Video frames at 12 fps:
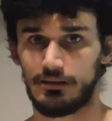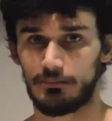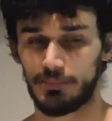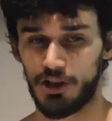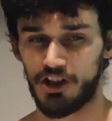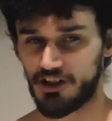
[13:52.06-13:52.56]

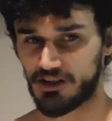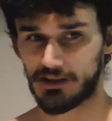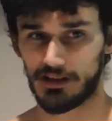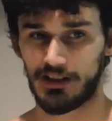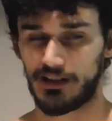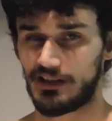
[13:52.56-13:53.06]
bars. It's
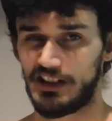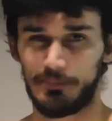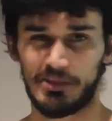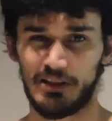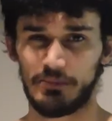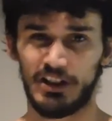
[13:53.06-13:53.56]
like a dip
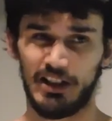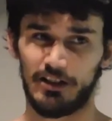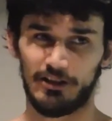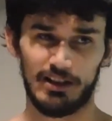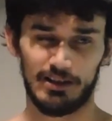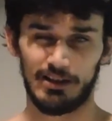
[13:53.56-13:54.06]

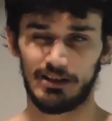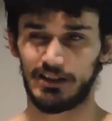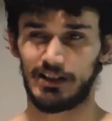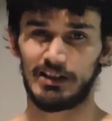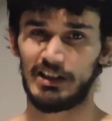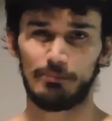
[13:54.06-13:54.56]
simulator, I think, like
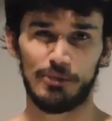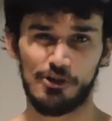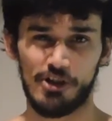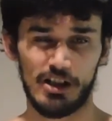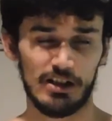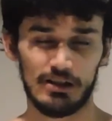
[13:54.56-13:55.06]
a dip
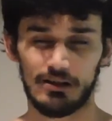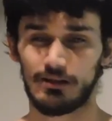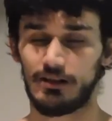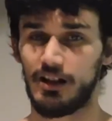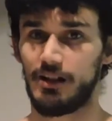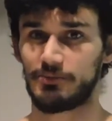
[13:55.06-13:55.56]
machine.
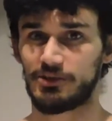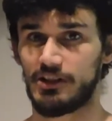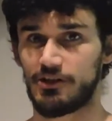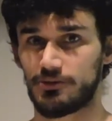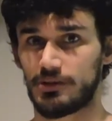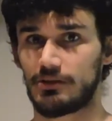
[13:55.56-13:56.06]
So that
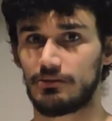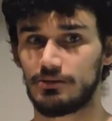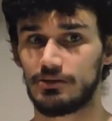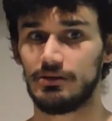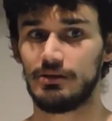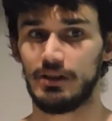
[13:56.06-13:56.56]
was really
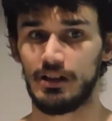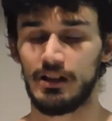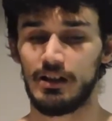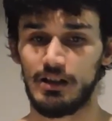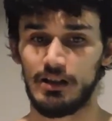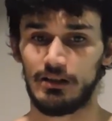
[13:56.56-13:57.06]
cool.
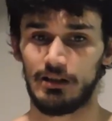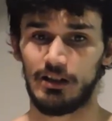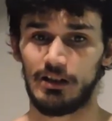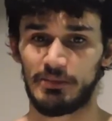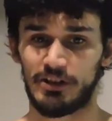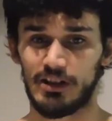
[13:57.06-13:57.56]

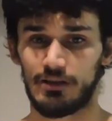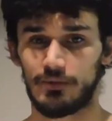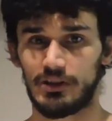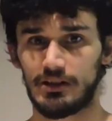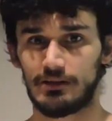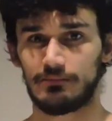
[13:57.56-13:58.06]
I think
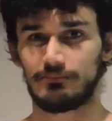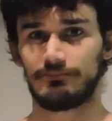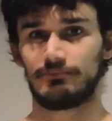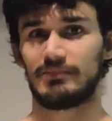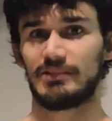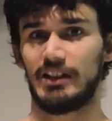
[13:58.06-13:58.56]
we
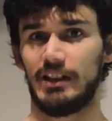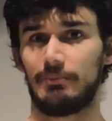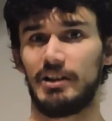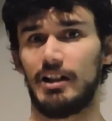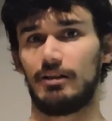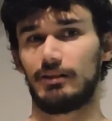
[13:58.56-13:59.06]
did
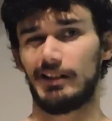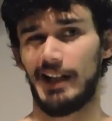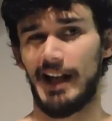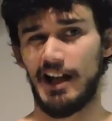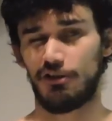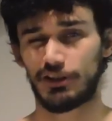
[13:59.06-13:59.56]
about an
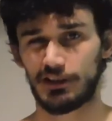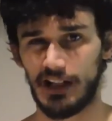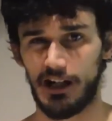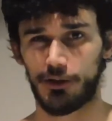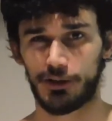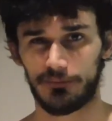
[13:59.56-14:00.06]

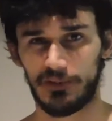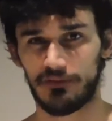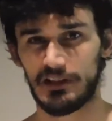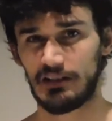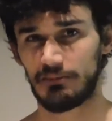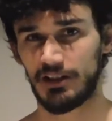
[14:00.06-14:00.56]
hour and
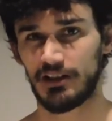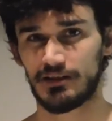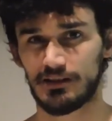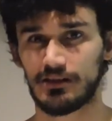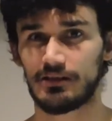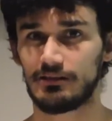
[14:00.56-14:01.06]
15
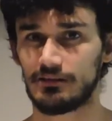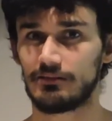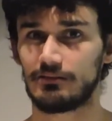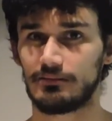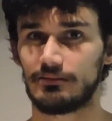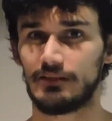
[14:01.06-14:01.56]
minutes.
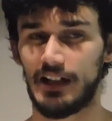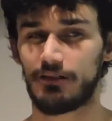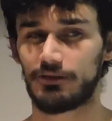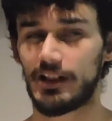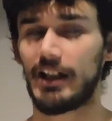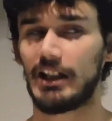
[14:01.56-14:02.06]
Hour
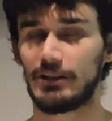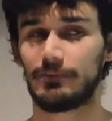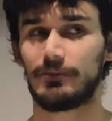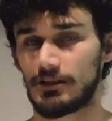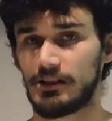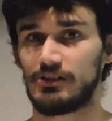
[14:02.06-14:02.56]
and a half.
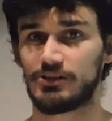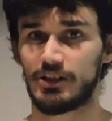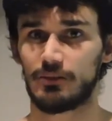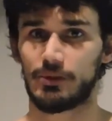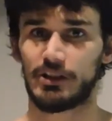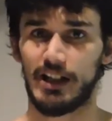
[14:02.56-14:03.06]
So it was a good
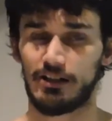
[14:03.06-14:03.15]
workout.